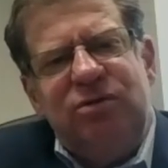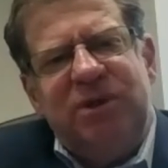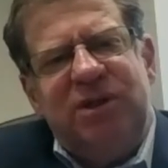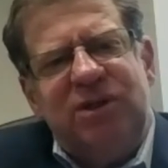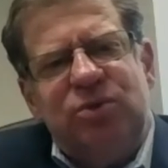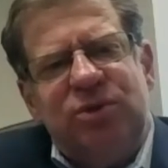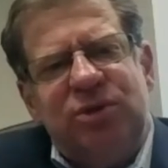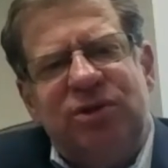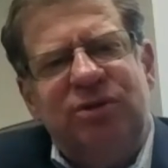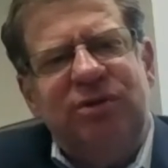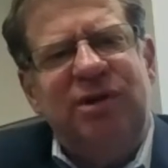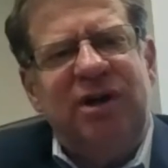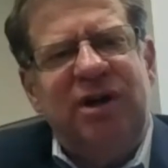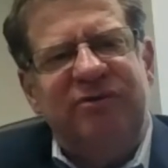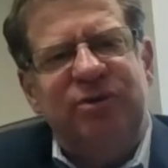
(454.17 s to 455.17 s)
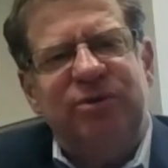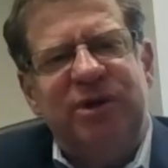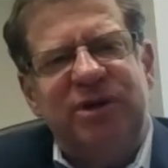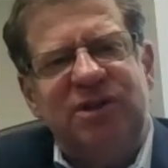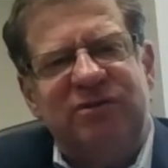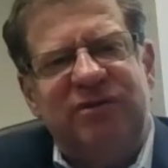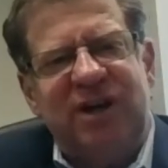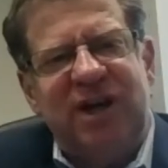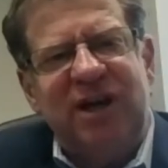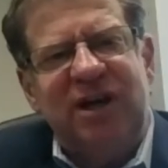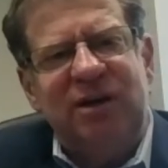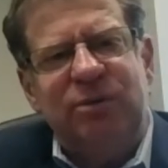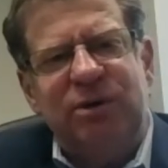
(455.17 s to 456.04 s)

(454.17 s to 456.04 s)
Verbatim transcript: because we're turning off the rest of Canada.